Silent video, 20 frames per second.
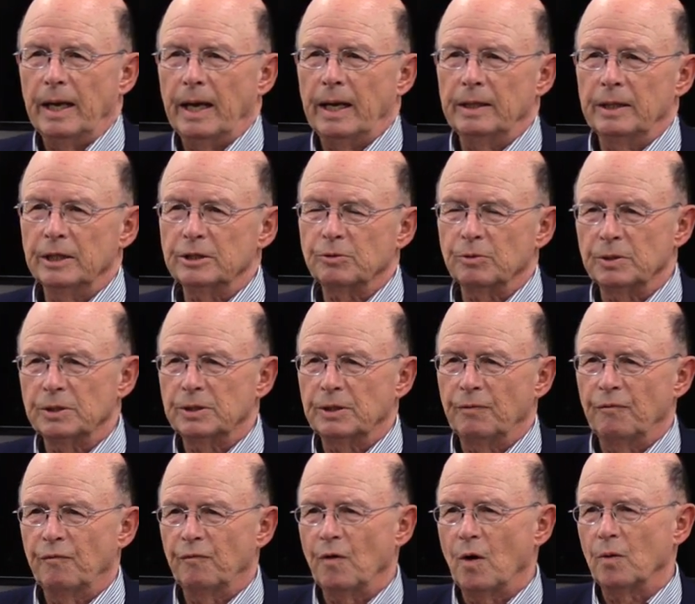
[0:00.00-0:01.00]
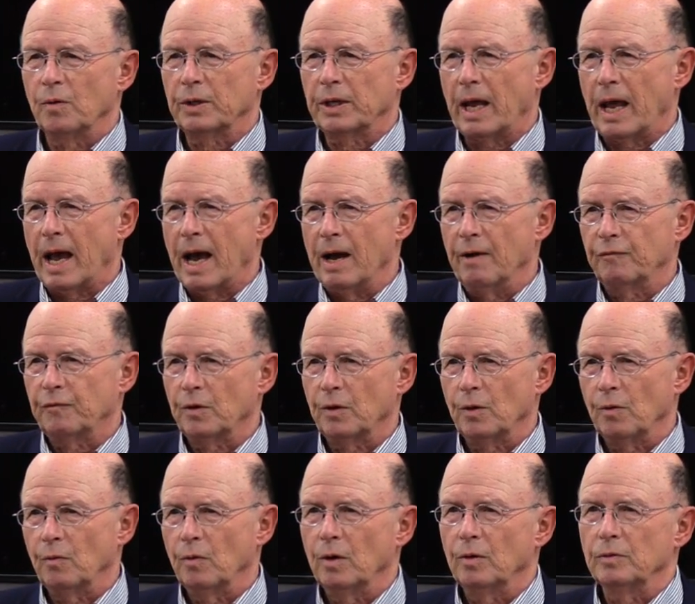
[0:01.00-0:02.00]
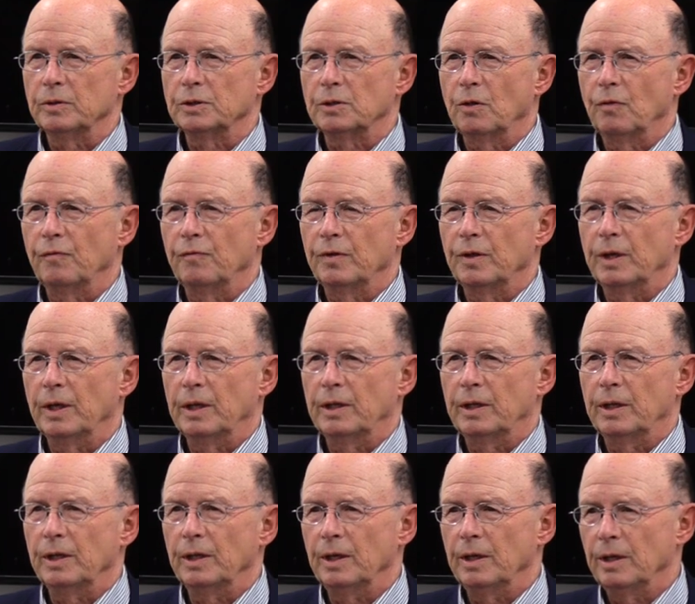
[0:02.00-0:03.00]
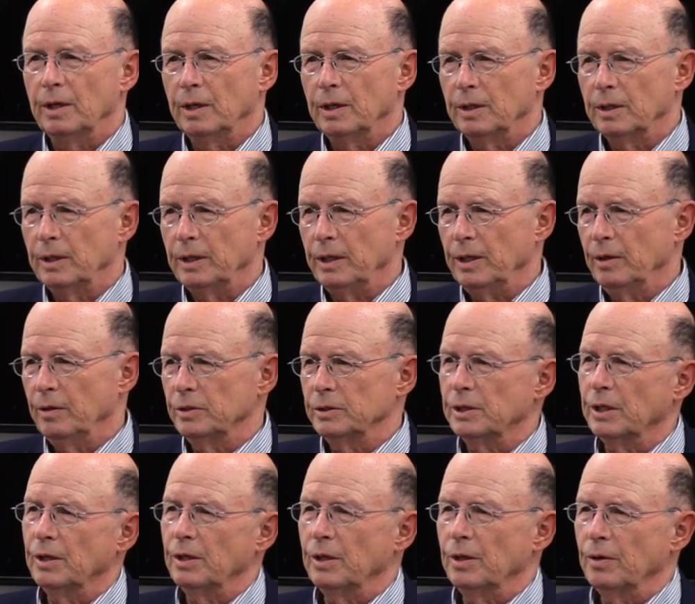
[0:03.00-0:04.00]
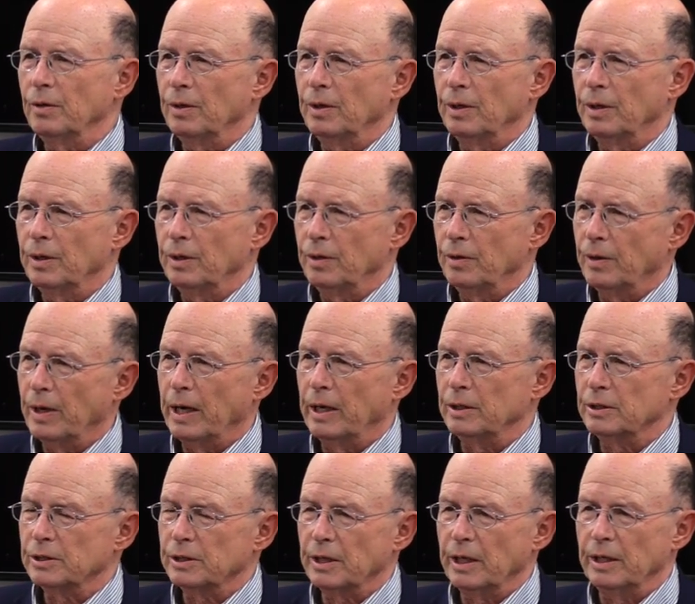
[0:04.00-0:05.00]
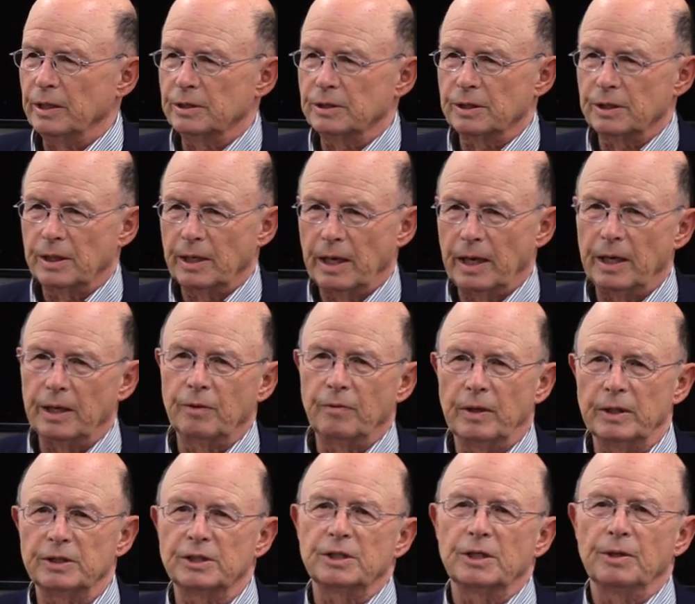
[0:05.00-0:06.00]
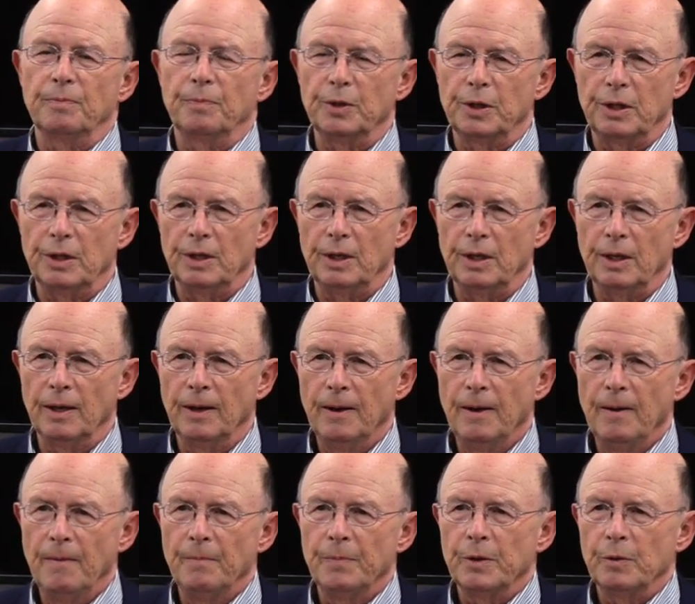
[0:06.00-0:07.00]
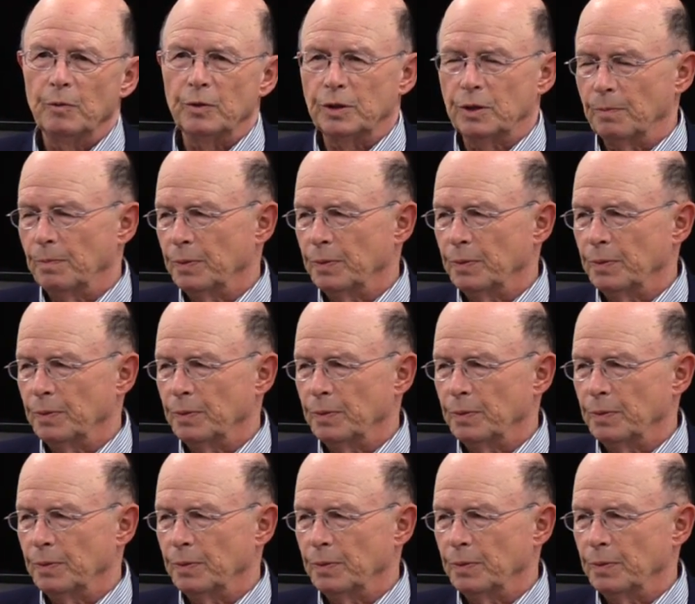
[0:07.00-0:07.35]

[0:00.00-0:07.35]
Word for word: and this was invoked after the war was over, that the leaders in the United States had great sympathy with